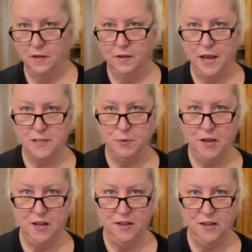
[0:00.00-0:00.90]
Last but
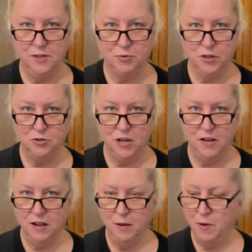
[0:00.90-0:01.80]
not least, we're gonna try
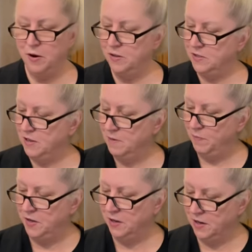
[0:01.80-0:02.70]
Dolly Parton's
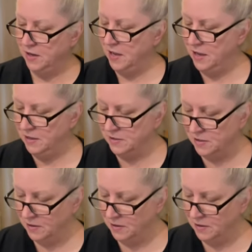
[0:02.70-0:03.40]
Duncan Hines